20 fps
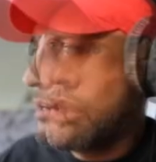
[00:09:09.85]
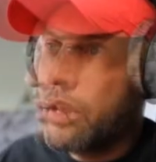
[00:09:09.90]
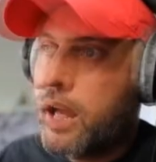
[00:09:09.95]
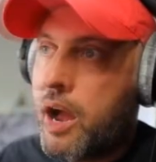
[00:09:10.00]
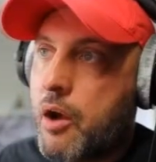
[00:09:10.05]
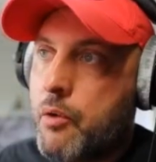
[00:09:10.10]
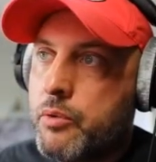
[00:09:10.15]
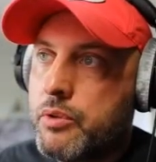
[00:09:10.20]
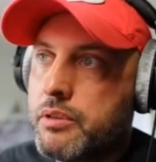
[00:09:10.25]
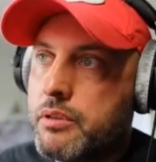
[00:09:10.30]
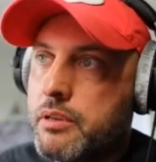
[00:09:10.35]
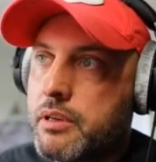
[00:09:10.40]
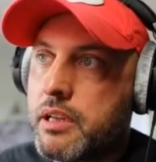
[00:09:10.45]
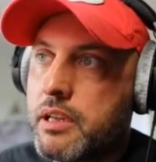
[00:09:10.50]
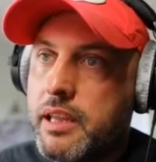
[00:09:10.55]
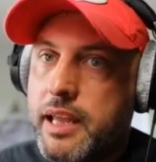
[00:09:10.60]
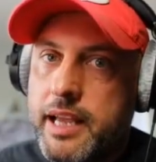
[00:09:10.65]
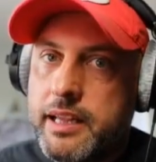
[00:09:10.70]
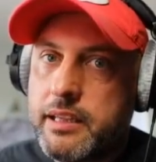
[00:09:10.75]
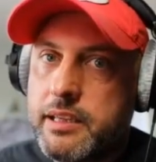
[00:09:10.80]
I would
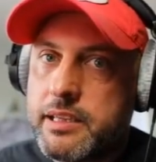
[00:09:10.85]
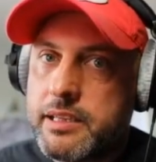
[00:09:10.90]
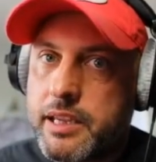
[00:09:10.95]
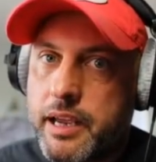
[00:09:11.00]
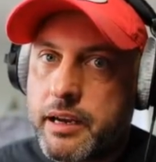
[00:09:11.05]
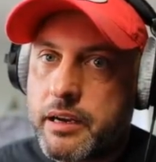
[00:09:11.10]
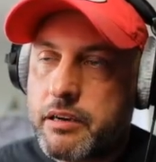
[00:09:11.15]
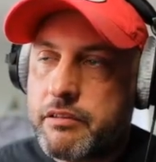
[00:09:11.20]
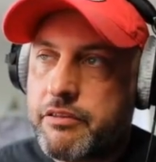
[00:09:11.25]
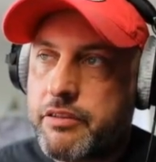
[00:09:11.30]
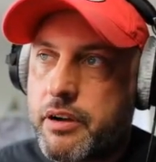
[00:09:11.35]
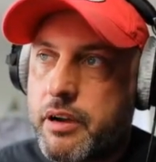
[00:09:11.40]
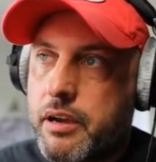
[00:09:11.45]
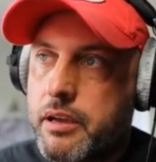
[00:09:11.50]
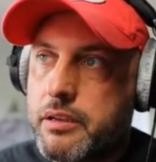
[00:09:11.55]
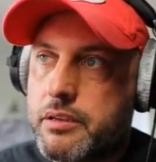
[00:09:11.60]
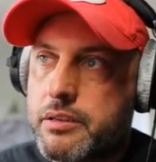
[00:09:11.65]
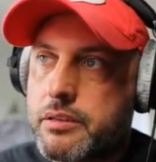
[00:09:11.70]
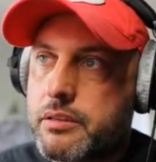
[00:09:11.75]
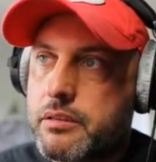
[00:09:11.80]
gladly
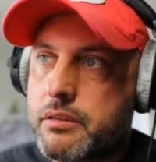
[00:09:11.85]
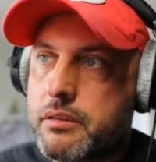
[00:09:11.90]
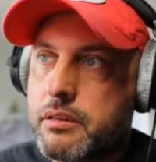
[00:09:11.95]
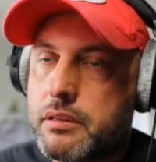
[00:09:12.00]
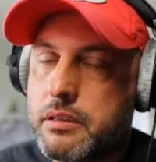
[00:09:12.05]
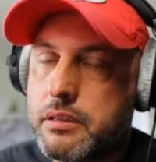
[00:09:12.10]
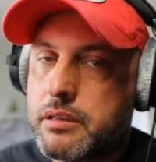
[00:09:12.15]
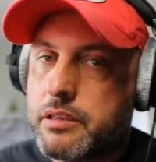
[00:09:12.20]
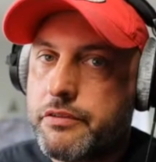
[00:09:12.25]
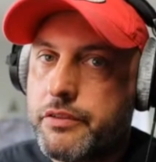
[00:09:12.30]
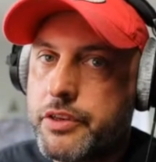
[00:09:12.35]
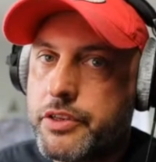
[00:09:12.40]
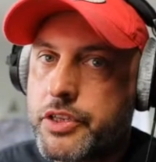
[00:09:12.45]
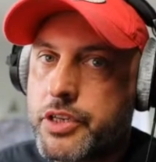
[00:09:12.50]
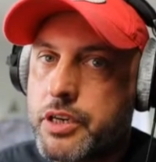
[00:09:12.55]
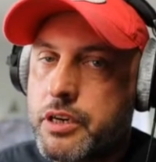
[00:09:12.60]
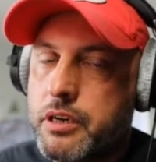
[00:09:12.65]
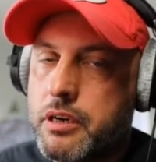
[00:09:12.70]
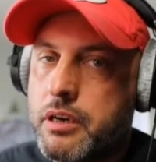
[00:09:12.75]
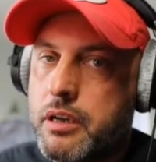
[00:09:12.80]
sacrifice this
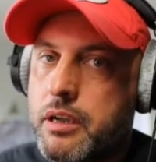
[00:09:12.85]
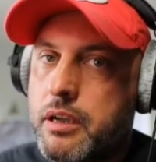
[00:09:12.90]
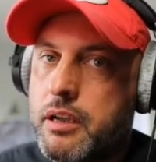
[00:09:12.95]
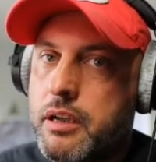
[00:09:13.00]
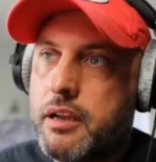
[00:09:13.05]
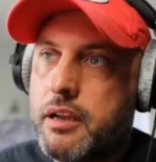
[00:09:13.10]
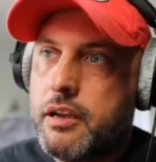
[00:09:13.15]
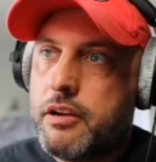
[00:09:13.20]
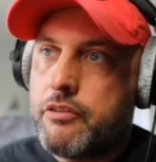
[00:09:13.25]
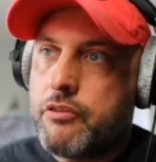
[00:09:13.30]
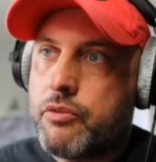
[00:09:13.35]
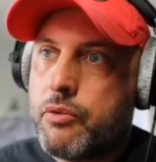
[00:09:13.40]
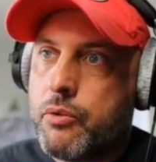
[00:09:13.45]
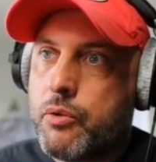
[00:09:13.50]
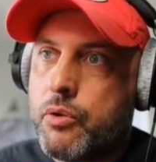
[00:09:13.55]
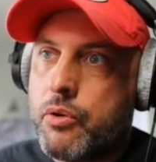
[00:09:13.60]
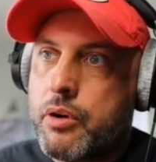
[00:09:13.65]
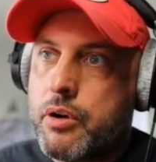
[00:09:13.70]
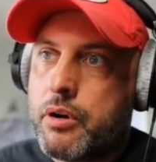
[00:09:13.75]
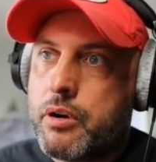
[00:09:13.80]
feature
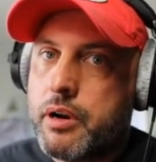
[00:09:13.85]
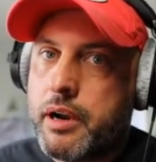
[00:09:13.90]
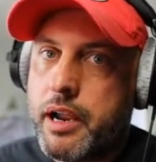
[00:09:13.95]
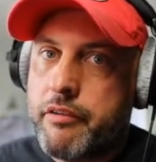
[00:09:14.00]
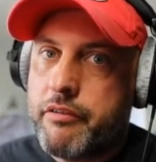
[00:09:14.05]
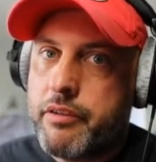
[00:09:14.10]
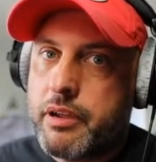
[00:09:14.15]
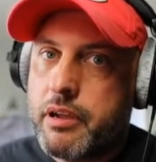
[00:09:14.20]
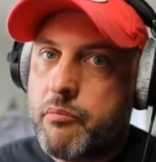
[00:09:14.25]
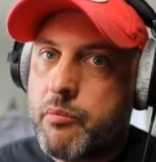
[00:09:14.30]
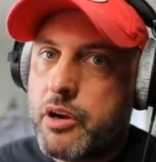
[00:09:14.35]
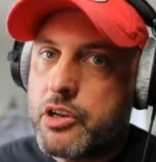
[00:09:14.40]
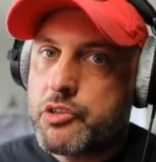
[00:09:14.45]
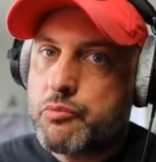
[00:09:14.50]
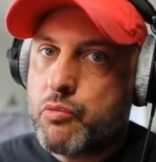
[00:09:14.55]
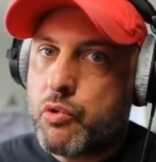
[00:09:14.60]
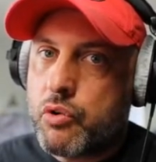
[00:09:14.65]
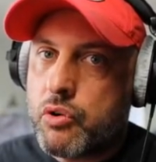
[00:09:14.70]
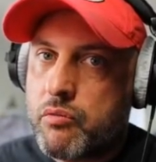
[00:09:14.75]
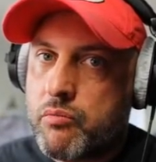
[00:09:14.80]
for having a much
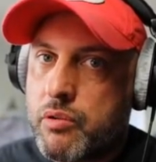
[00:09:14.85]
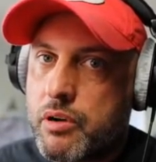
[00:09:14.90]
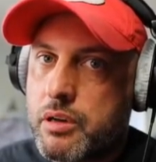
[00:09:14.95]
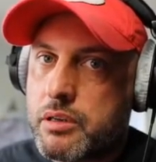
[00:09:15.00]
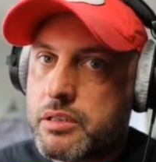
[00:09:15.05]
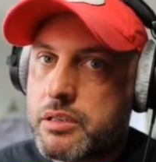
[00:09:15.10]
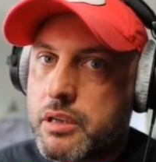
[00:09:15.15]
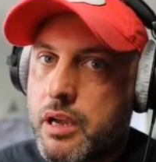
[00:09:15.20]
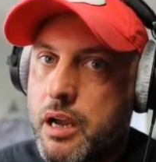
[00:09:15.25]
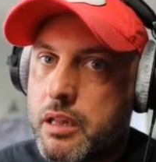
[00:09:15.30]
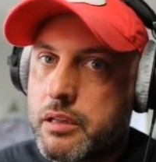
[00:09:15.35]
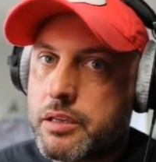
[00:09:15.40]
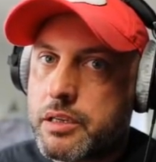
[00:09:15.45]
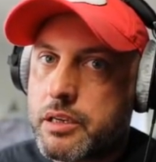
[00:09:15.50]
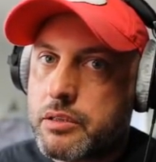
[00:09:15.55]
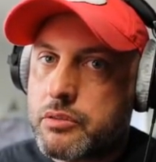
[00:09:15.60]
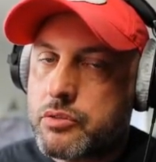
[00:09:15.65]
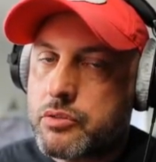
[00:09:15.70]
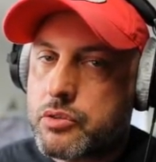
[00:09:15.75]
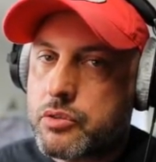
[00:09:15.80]
more robust color
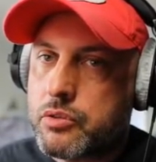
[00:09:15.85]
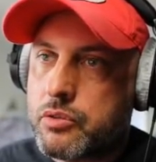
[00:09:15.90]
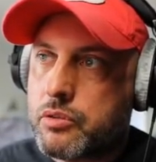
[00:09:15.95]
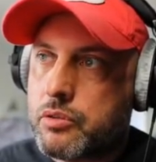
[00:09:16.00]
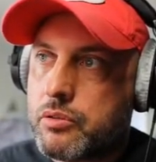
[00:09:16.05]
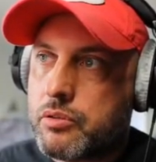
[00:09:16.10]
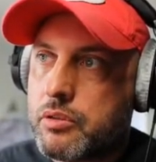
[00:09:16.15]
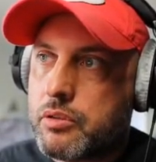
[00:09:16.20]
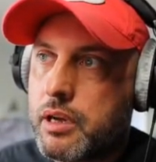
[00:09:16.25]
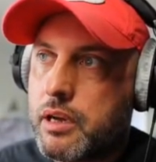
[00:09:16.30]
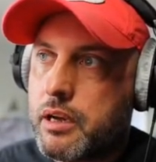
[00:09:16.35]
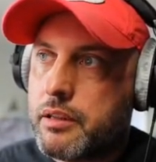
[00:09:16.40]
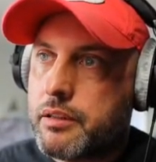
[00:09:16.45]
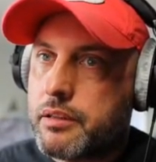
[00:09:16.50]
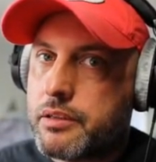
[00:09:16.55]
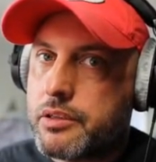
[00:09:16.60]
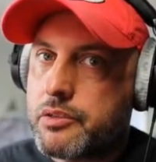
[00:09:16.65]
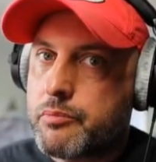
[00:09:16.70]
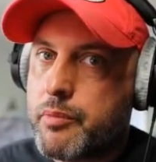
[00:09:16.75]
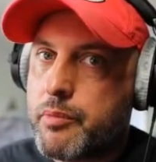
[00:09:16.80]
control on
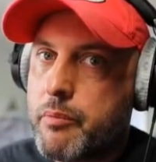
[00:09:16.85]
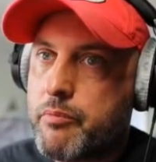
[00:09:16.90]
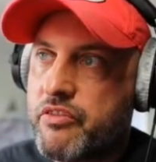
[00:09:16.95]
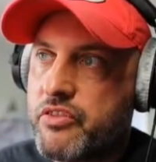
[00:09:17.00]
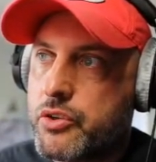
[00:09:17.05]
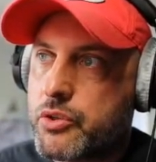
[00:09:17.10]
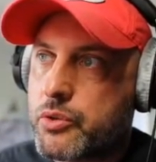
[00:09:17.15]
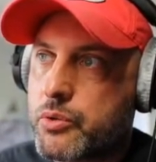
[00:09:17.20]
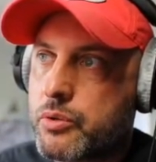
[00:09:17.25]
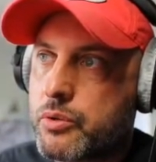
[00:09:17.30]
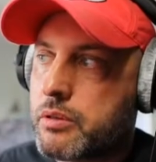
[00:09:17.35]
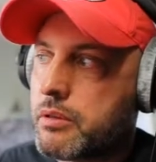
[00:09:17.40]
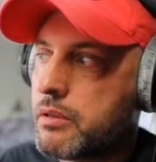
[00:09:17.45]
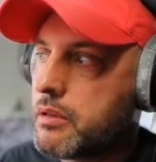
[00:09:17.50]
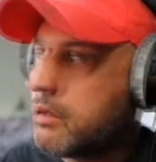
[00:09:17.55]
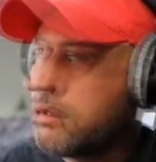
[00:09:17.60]
this map visual.